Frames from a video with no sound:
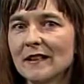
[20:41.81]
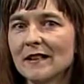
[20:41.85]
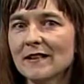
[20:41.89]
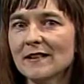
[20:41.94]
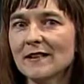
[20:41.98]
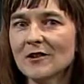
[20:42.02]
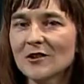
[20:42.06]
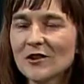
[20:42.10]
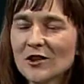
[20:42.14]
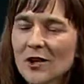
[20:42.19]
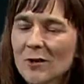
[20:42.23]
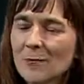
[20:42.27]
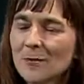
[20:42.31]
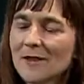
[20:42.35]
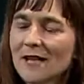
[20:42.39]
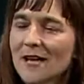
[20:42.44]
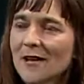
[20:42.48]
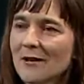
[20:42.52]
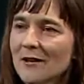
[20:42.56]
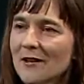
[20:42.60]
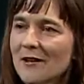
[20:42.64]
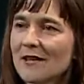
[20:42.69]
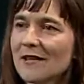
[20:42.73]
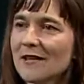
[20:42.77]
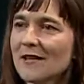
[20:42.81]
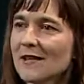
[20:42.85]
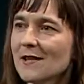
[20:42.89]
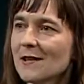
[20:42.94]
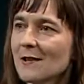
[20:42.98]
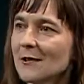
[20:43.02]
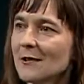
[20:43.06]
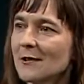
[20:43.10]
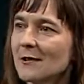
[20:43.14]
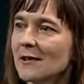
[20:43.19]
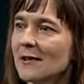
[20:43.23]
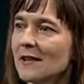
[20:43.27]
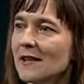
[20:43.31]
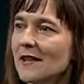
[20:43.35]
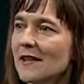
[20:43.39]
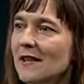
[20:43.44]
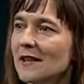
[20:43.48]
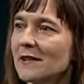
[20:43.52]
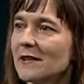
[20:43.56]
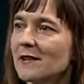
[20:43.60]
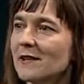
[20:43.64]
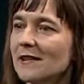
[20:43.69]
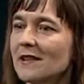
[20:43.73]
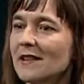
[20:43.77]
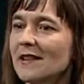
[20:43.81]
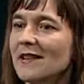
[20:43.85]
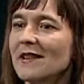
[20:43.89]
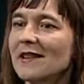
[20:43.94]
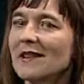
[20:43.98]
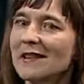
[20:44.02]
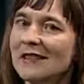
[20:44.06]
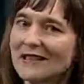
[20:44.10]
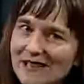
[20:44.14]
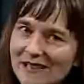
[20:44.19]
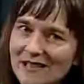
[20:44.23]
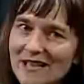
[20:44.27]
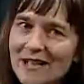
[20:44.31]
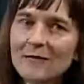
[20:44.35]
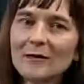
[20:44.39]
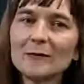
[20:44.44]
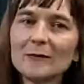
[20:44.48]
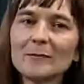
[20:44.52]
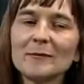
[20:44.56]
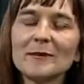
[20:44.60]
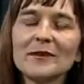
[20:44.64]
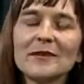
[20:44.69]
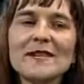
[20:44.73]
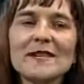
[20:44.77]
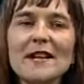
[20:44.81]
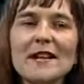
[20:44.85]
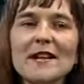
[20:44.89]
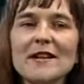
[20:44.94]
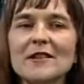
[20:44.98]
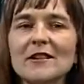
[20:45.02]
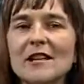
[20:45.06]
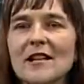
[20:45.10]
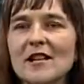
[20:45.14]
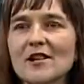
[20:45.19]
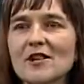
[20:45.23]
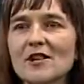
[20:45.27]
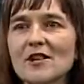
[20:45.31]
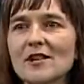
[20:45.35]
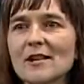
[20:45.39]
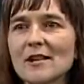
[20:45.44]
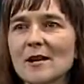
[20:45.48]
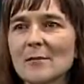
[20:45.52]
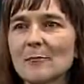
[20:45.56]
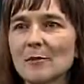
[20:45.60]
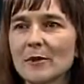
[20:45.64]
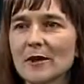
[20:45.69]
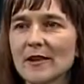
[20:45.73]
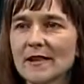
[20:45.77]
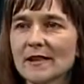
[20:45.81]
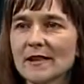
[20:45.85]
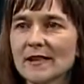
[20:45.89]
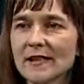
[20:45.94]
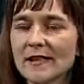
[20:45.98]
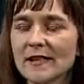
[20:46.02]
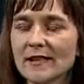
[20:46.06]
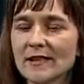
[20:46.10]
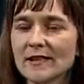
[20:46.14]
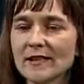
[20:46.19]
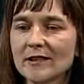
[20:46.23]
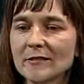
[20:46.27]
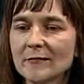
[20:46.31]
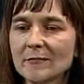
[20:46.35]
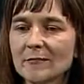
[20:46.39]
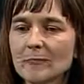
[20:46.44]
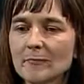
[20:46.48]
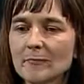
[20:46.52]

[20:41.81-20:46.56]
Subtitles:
So Schopenhauer thinks sooner or later, inevitably desire catches up with us again.